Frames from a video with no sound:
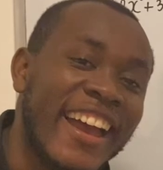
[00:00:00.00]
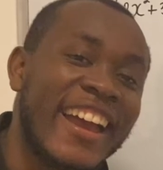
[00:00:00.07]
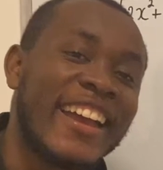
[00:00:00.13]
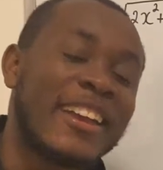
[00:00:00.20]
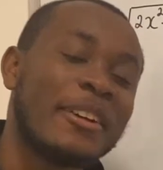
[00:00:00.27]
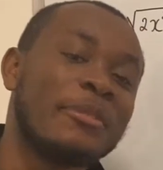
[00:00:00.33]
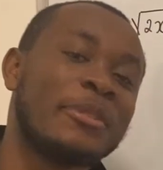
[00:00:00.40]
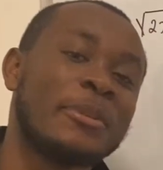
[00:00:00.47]

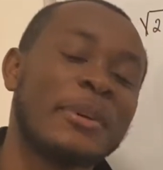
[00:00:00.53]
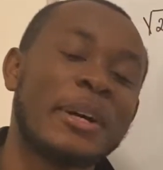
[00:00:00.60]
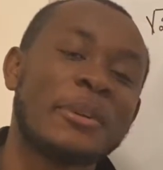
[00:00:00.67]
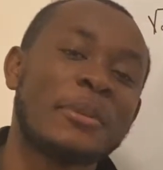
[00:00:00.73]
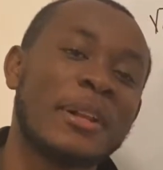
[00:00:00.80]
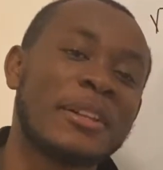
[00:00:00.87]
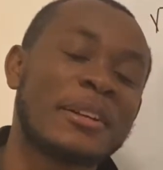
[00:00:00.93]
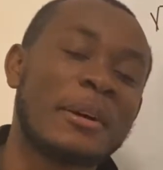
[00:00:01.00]
everyone,
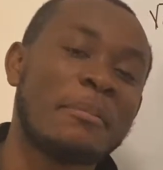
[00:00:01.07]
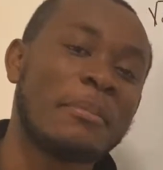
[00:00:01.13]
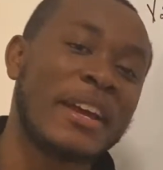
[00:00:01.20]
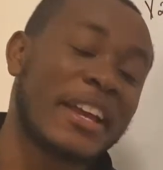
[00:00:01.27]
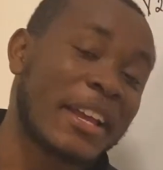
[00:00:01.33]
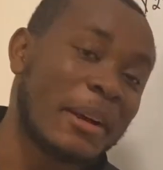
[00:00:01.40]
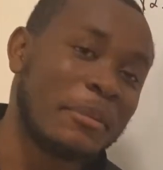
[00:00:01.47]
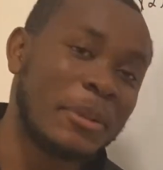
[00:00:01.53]
welcome back.
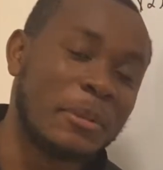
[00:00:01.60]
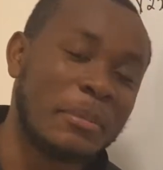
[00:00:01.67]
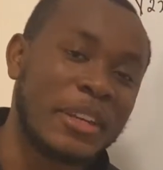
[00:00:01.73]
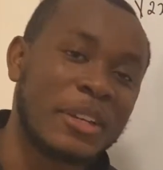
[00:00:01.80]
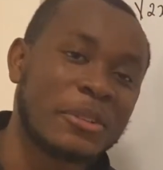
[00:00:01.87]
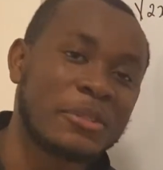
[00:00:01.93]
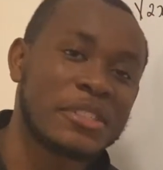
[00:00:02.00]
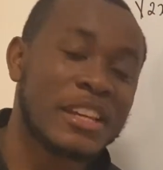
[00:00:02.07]
I'm
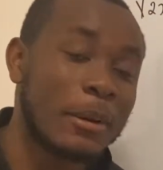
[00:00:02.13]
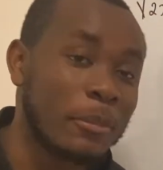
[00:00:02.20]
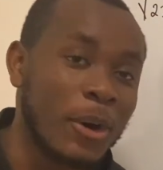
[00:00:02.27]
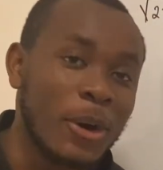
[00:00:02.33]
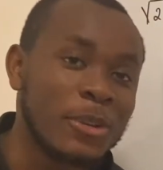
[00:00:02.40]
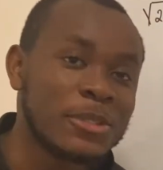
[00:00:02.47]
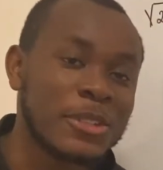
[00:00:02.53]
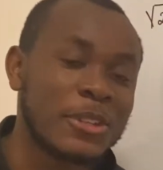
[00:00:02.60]
Domingos. I'm
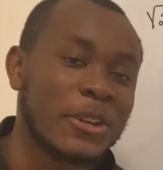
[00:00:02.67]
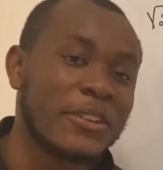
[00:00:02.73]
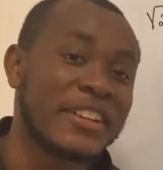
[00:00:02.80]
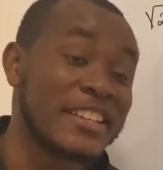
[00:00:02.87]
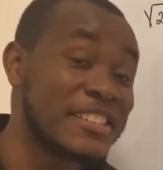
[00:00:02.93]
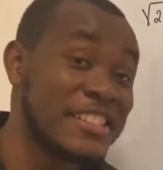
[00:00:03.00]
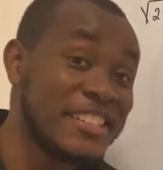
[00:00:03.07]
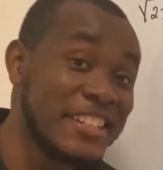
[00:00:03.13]
also known
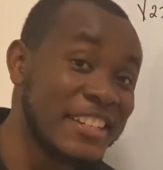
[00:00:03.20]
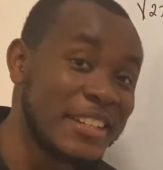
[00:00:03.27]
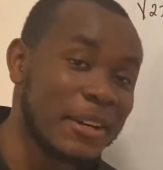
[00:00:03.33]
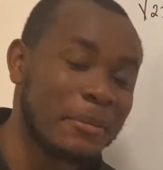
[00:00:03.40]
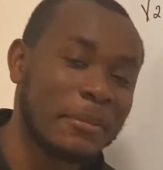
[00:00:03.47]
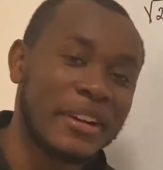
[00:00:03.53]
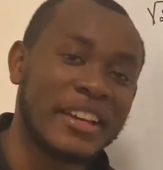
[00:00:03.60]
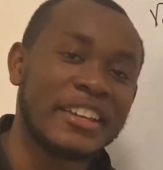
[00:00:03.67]
as
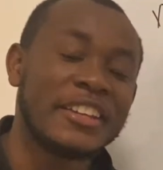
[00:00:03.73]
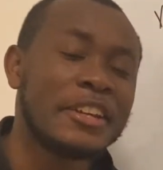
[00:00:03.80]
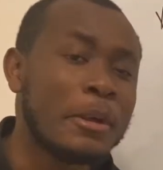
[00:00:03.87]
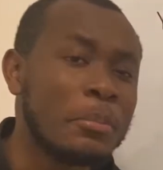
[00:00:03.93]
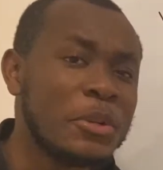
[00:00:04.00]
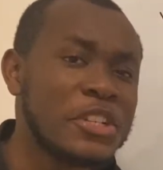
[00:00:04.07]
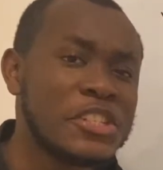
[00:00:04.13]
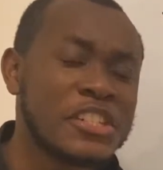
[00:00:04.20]
DMA and
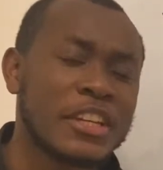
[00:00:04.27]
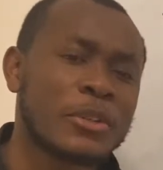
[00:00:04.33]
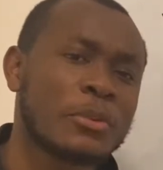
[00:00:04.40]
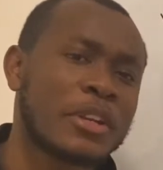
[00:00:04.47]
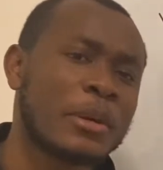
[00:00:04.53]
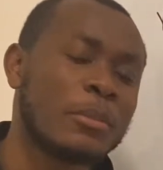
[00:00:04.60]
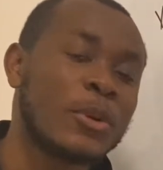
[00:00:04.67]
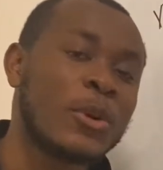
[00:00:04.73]
appreciate when
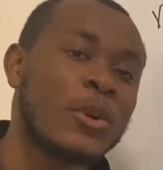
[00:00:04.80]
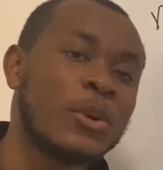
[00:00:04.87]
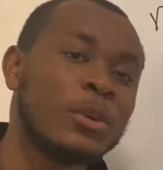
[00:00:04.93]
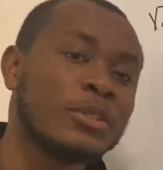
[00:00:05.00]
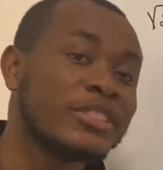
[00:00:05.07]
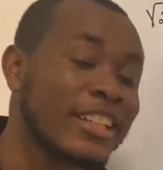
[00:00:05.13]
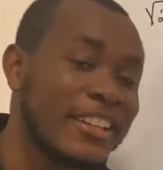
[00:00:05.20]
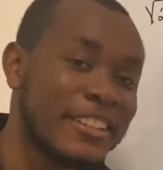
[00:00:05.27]
I'm
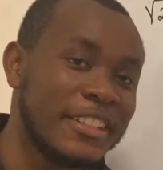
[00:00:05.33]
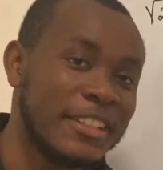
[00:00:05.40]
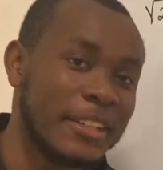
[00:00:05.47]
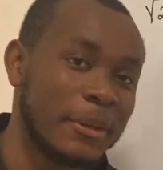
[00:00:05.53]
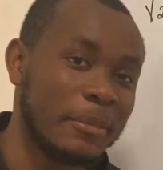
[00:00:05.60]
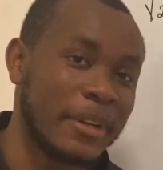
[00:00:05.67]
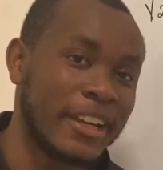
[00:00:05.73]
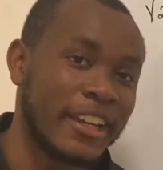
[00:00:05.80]
called
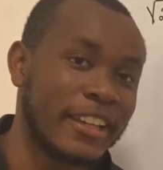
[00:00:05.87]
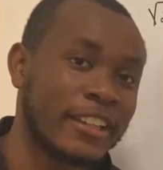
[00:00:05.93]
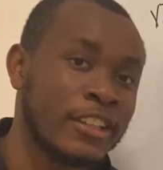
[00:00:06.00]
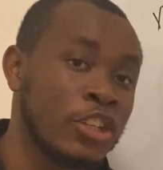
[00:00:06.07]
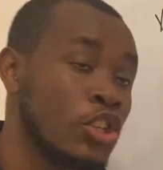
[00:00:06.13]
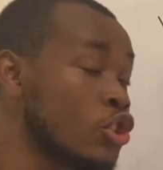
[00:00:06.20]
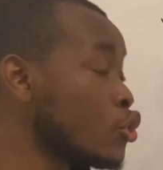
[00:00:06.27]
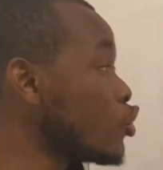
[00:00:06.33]
DMA.
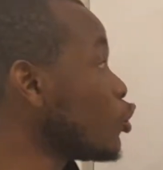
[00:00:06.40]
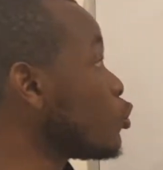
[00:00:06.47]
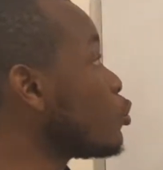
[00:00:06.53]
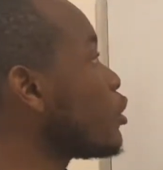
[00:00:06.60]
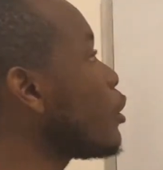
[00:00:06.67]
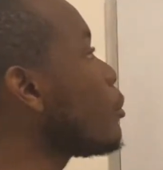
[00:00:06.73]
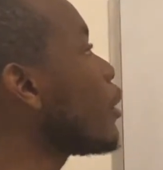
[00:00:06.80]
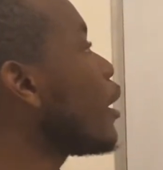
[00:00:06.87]
So today
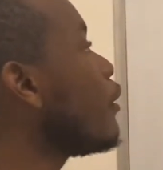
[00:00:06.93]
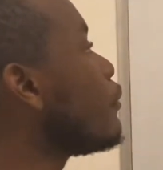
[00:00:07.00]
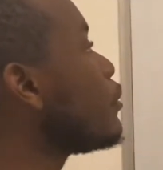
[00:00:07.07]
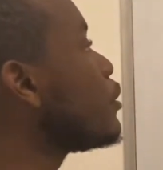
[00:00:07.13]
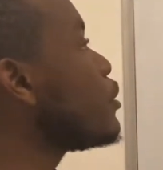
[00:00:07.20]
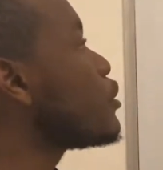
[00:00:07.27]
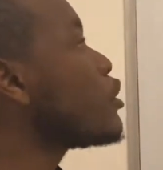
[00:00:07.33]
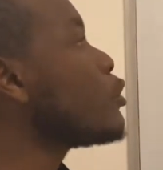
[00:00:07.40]
we have
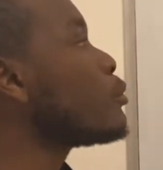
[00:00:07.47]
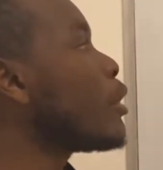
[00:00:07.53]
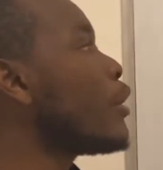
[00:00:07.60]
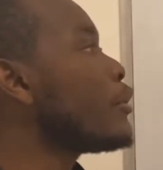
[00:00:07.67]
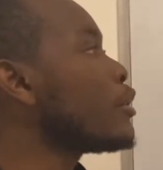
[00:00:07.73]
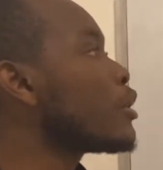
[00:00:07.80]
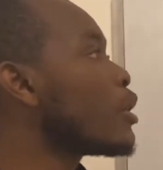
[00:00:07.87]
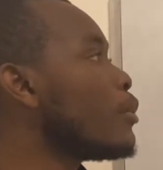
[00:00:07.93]
this
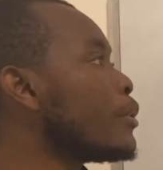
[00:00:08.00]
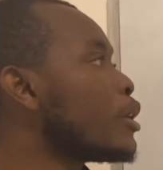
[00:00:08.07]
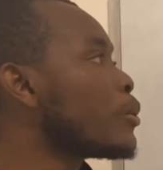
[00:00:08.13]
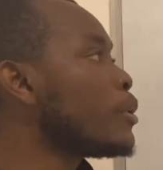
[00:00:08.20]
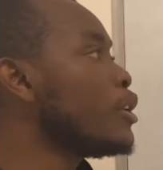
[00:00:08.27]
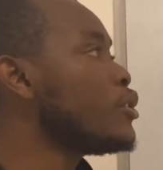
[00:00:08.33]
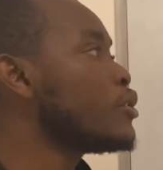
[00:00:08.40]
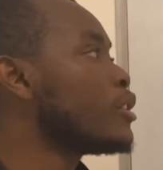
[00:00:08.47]
radical
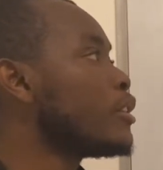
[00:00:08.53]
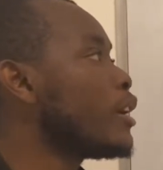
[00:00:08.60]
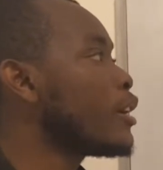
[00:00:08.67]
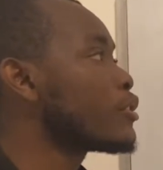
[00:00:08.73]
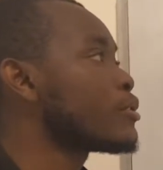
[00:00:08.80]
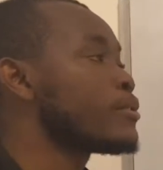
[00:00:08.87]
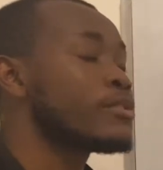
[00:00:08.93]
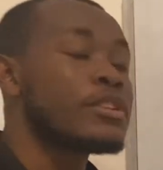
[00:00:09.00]
equation
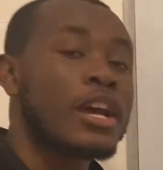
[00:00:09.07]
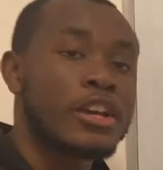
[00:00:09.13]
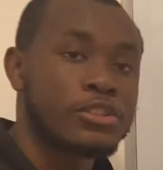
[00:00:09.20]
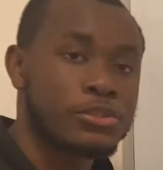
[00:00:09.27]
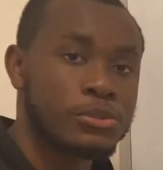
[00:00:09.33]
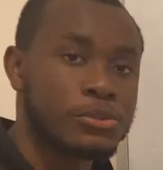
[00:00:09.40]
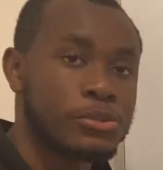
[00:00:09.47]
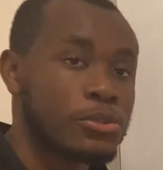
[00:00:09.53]
exercise
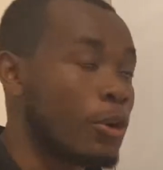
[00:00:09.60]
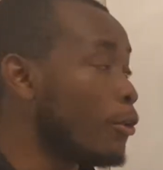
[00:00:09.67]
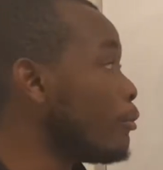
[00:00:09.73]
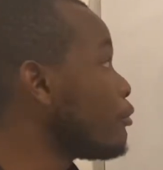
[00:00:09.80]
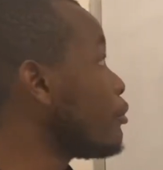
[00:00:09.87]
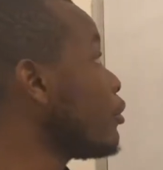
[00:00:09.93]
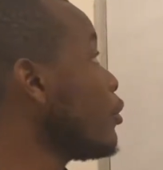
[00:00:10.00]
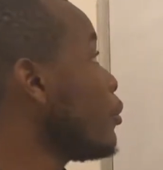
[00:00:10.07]
to solve.
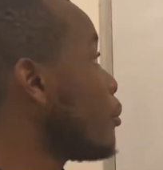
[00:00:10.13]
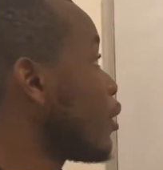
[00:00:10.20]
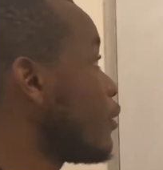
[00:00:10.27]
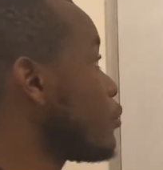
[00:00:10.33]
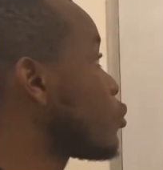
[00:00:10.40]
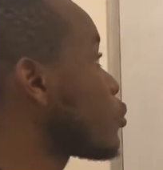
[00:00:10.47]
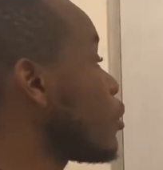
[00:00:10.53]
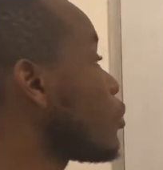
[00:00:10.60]
We have
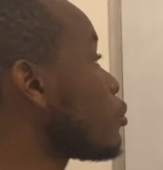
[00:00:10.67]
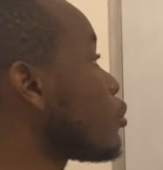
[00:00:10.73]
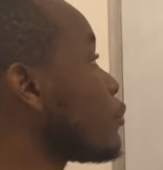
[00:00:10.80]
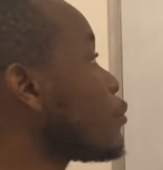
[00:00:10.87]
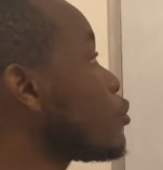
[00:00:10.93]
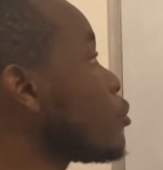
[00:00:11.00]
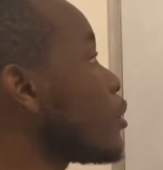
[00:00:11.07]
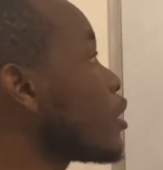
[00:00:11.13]
square root of
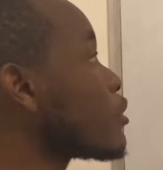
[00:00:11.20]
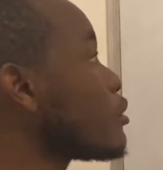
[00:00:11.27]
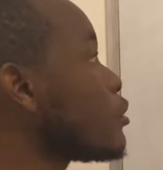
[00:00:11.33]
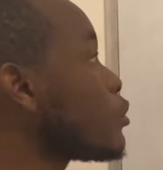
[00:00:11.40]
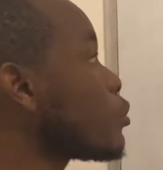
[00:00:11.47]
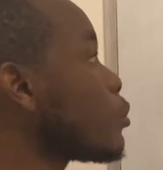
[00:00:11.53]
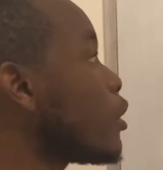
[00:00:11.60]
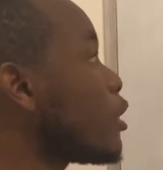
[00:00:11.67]
2x
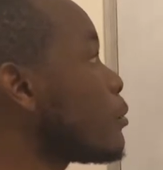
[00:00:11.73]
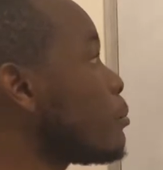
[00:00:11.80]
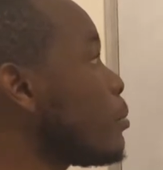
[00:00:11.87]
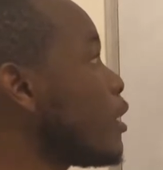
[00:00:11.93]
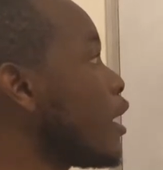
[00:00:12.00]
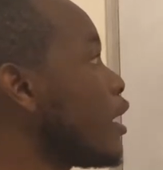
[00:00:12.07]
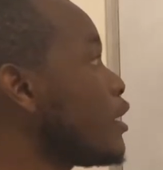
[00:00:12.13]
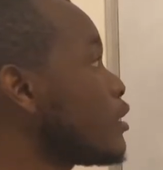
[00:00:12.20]
squared
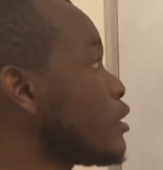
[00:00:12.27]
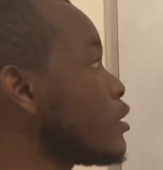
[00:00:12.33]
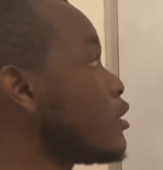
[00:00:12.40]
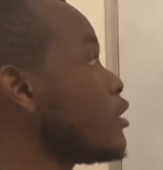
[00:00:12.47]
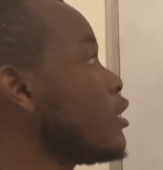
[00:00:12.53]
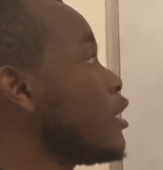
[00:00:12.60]
plus